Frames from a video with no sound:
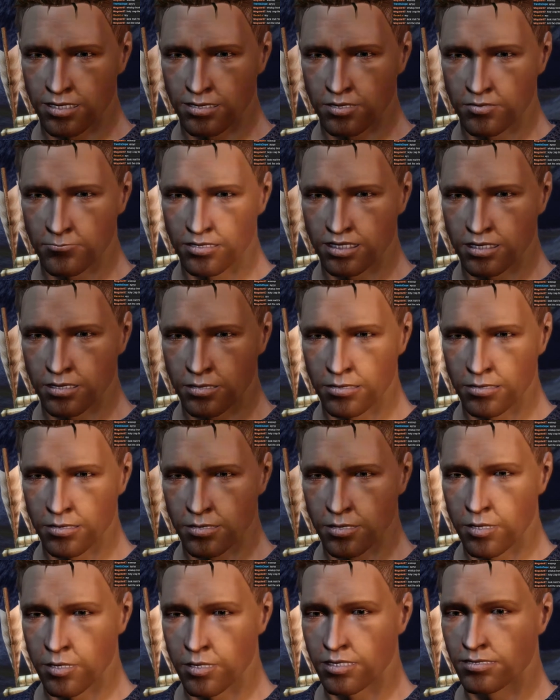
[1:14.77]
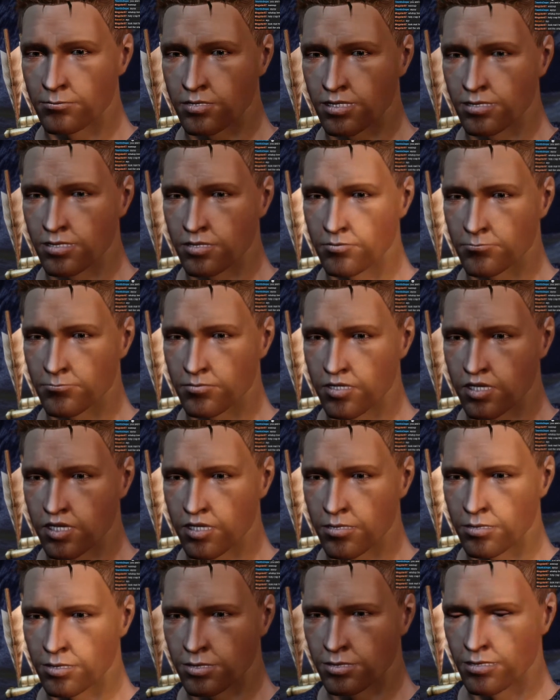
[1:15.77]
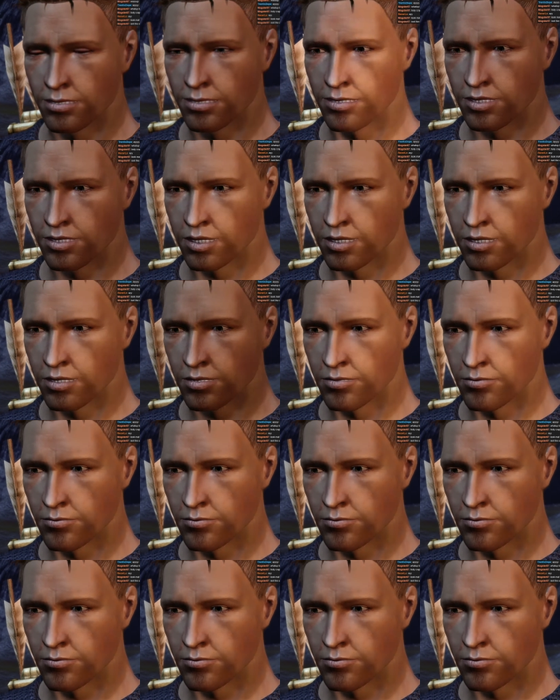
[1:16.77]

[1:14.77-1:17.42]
Which means we become addicted.